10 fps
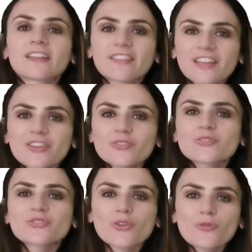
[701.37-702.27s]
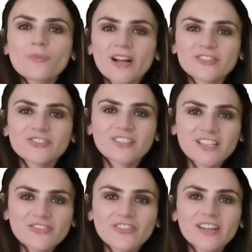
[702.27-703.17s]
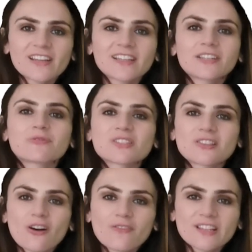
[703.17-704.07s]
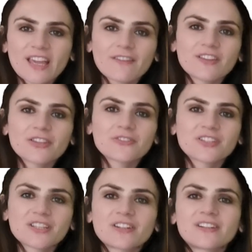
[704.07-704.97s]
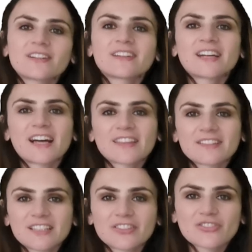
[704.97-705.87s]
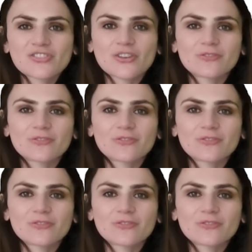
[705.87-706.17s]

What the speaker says: Thank you so much, Desiree. It was lovely having you here at the Leader Show.